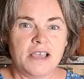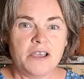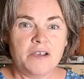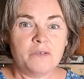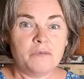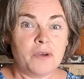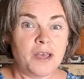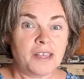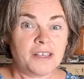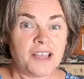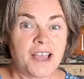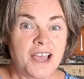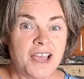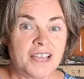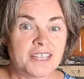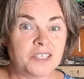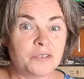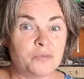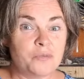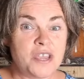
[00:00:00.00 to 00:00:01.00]
Well,
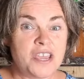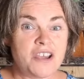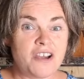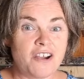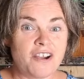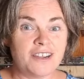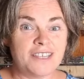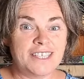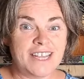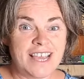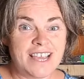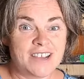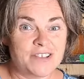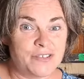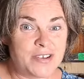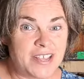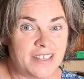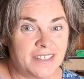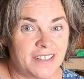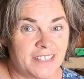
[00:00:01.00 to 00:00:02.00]
guys, we are down
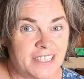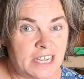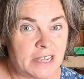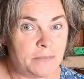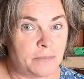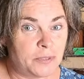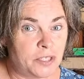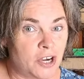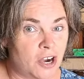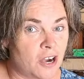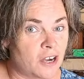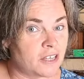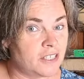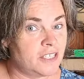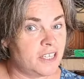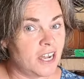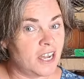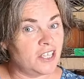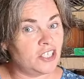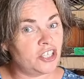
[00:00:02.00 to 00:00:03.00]
in the deep, dark
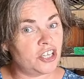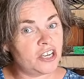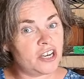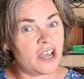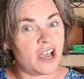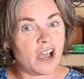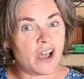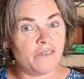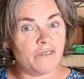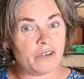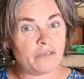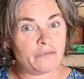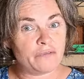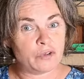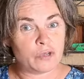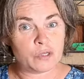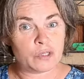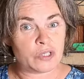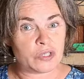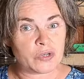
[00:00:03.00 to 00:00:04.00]
dungeon of a
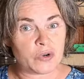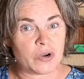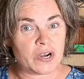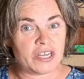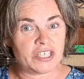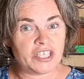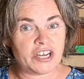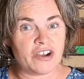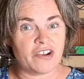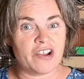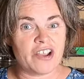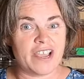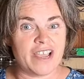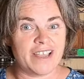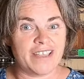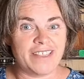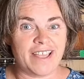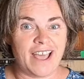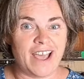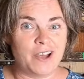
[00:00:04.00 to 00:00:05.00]
food storage area in
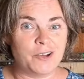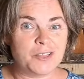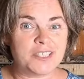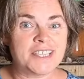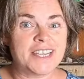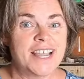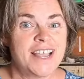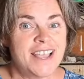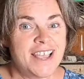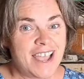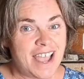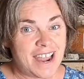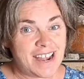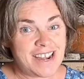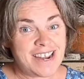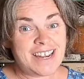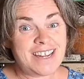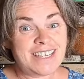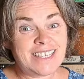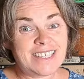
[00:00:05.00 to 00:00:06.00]
the house, and it
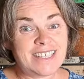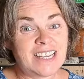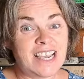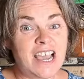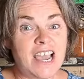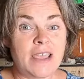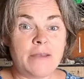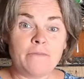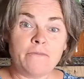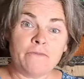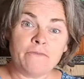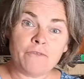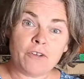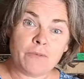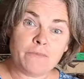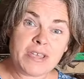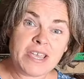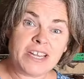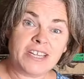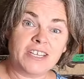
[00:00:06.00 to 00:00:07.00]
is time for
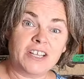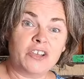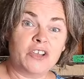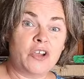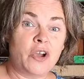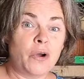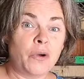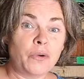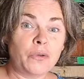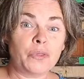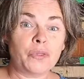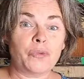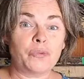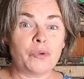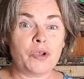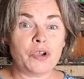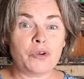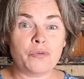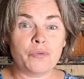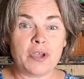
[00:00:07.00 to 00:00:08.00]
me to go
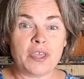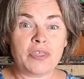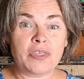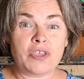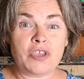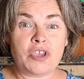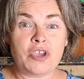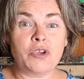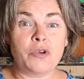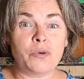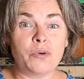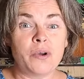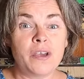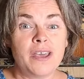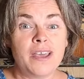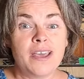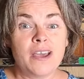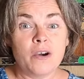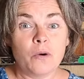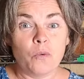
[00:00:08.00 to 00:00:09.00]
through with you
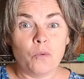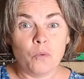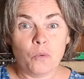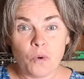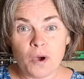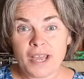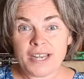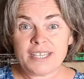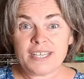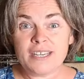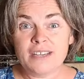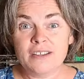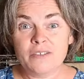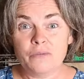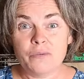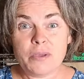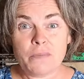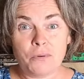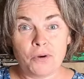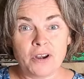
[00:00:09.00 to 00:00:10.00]
what we
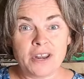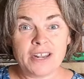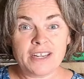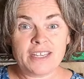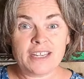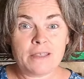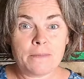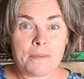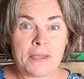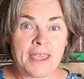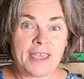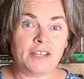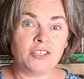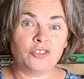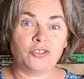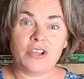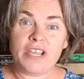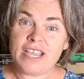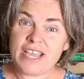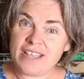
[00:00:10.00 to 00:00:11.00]
put into the
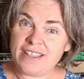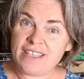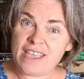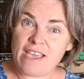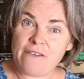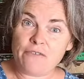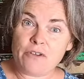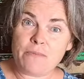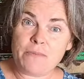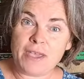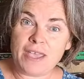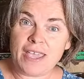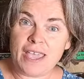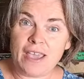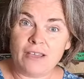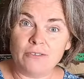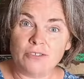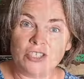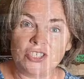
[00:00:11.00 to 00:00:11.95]
pantry in the Every Bit Counts